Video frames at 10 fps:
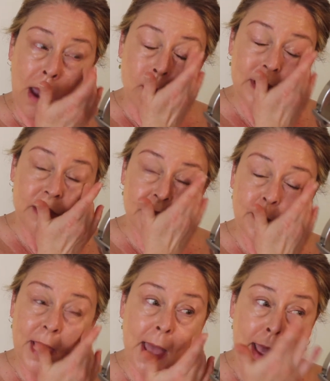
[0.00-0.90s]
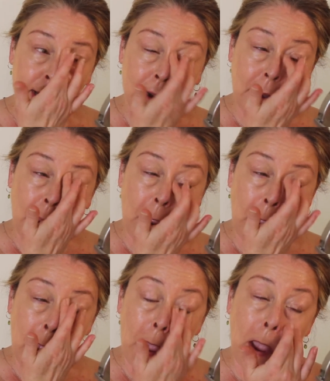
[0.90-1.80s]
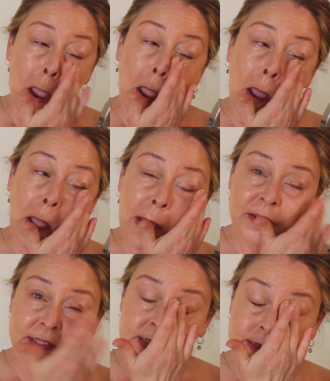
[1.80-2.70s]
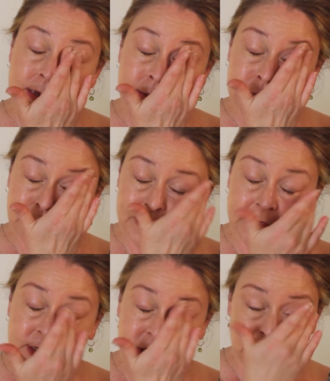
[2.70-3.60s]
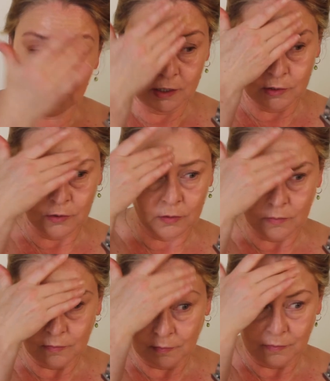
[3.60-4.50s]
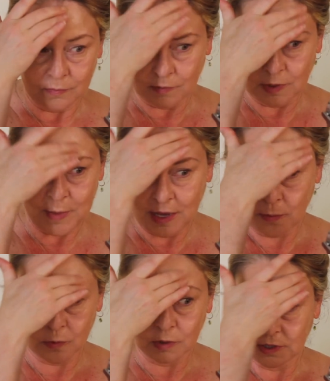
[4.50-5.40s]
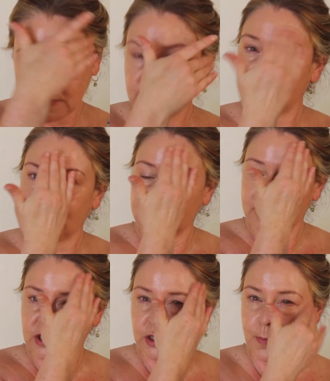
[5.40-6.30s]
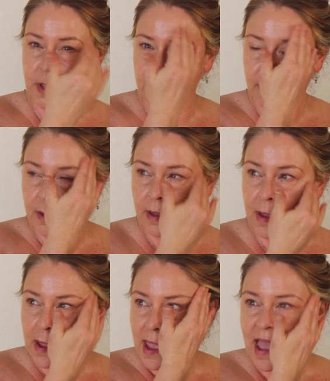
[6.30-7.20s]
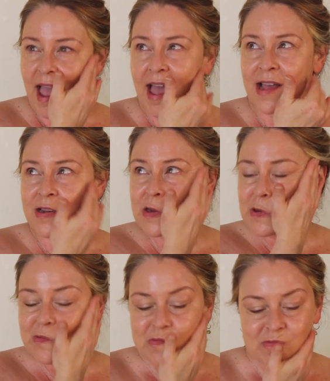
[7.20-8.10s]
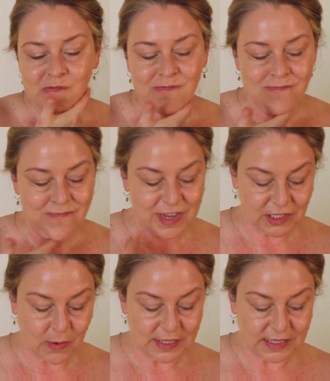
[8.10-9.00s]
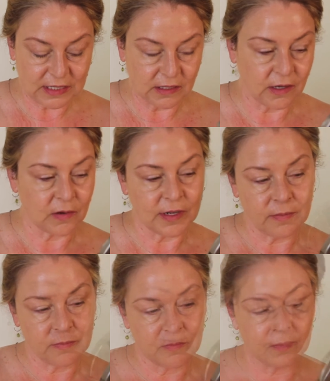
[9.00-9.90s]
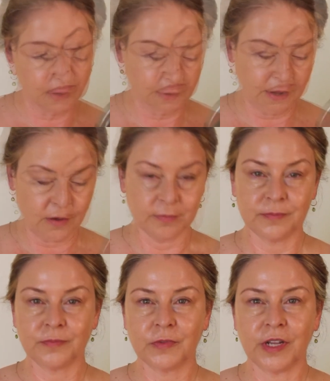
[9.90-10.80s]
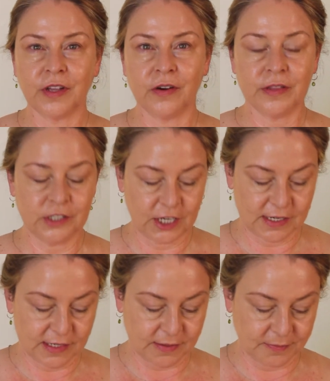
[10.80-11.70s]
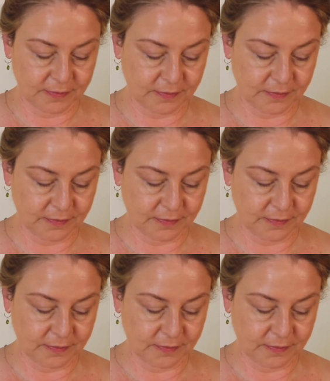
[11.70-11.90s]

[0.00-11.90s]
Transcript: Right off the bat, I mean this is not a new foundation to the makeup world. It's a new foundation to me. And it's quite silicone -y. Here we go. I'm gonna go to the chest.